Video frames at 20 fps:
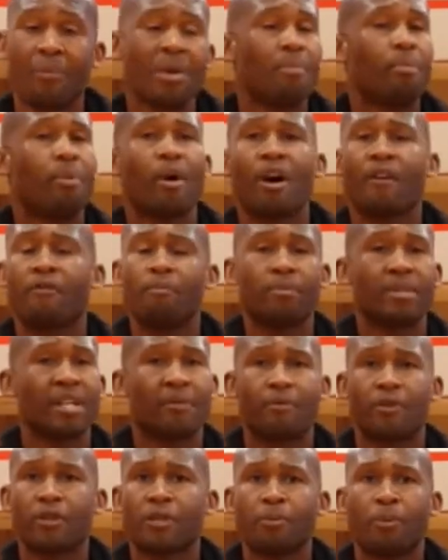We borrow from
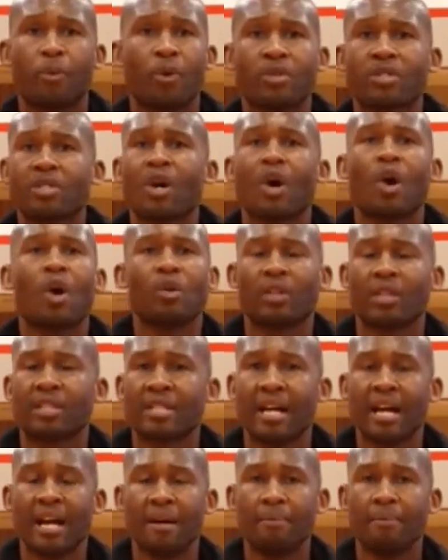different sports all the
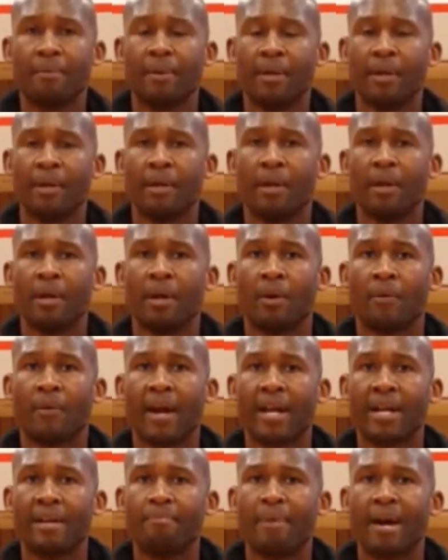time,
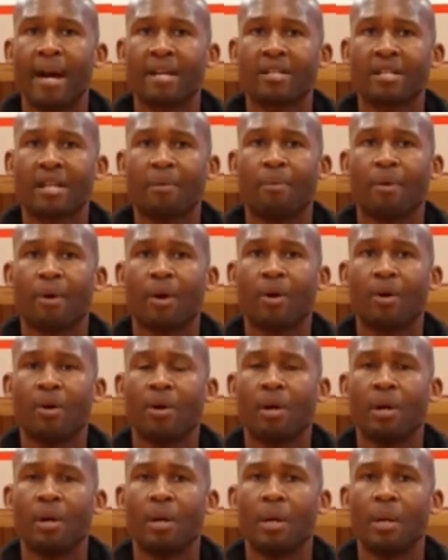right? In
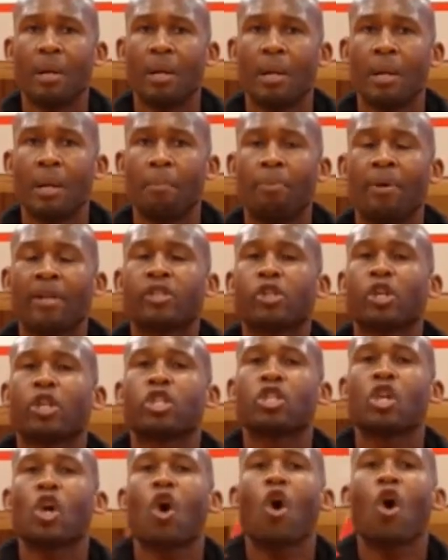basketball, but you're
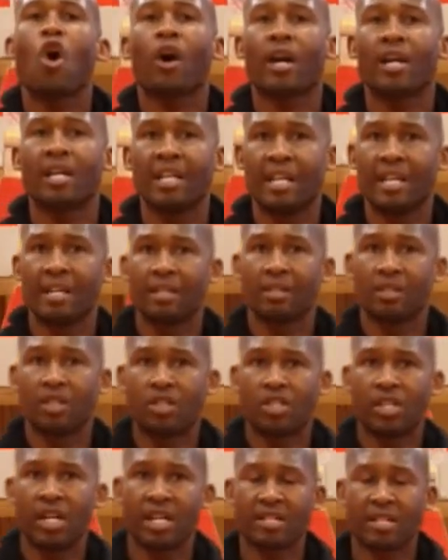targeting the
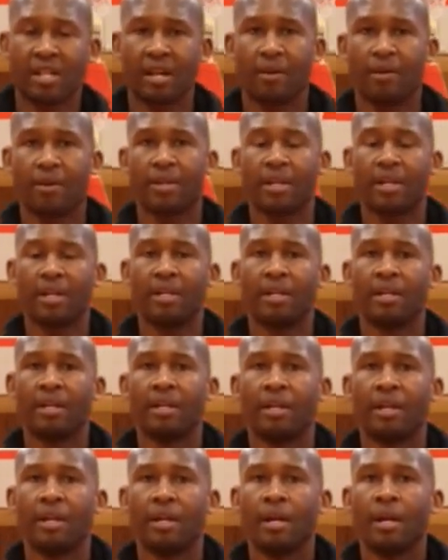chest area.
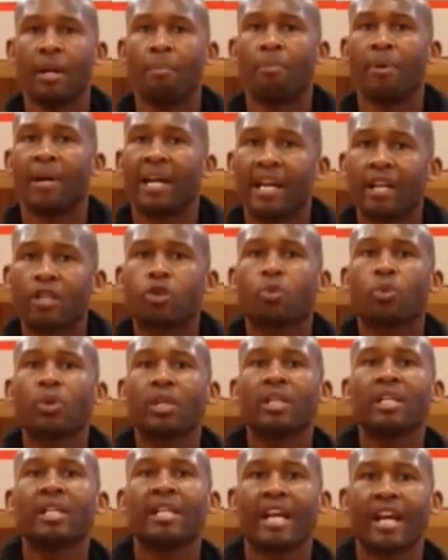But it's
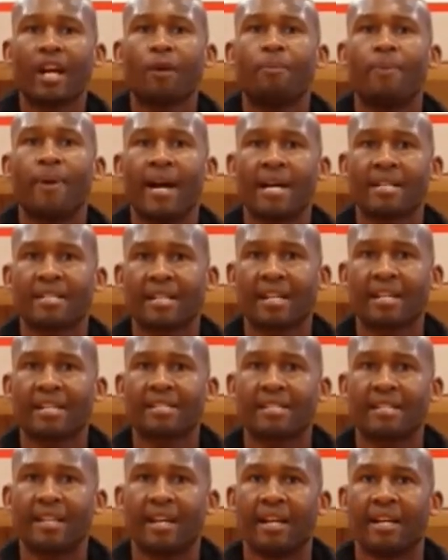really an air pass, like I
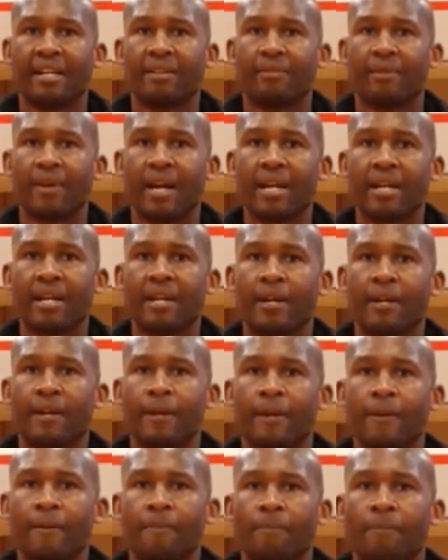said, right?
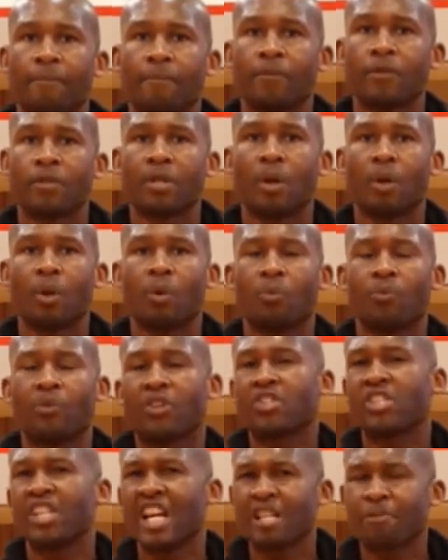So
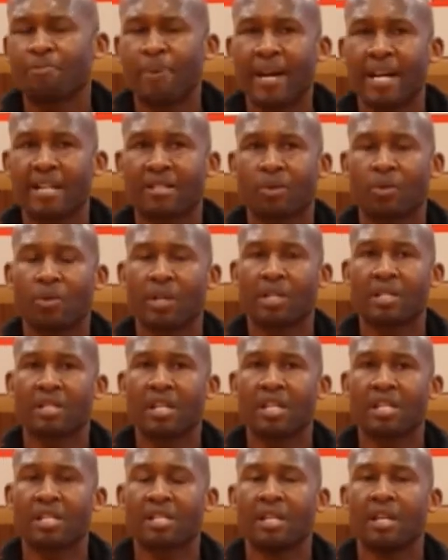the chest pass don't
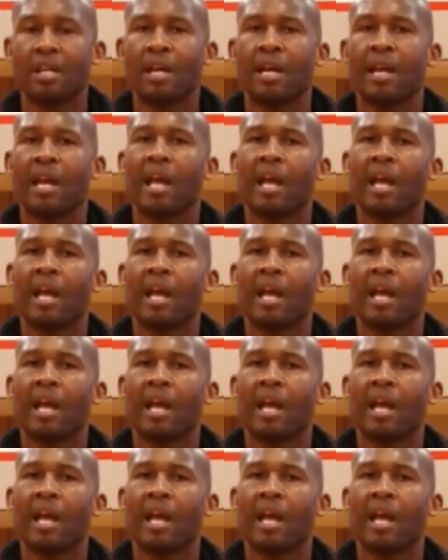exist.